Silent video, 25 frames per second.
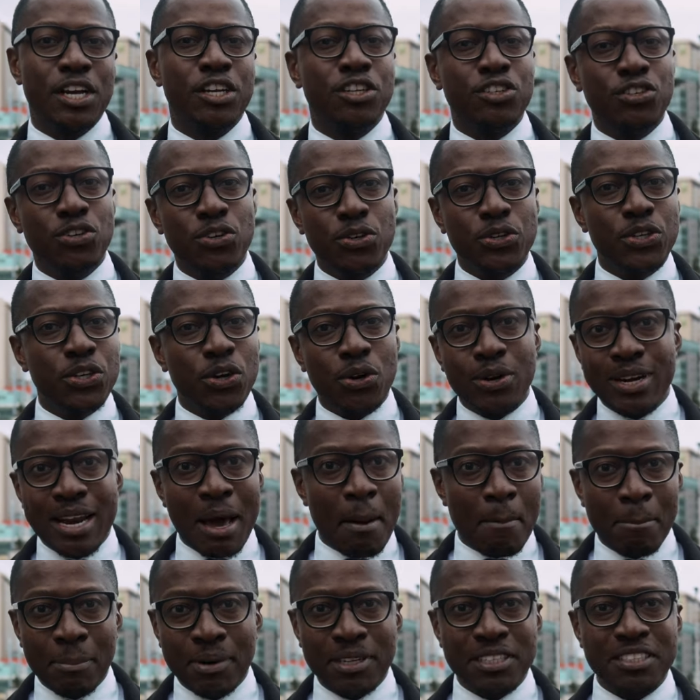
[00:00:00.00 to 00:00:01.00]
Do your
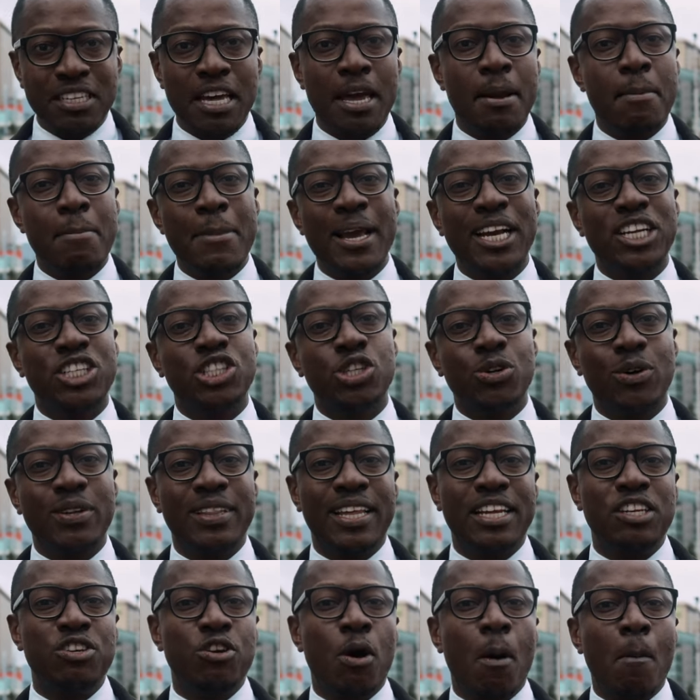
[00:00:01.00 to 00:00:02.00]
numbers and make sure
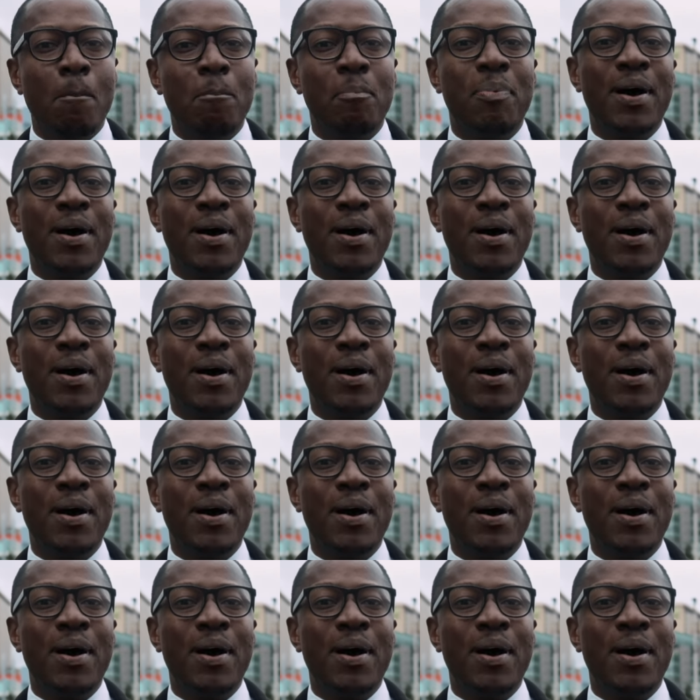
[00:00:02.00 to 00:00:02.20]
that you're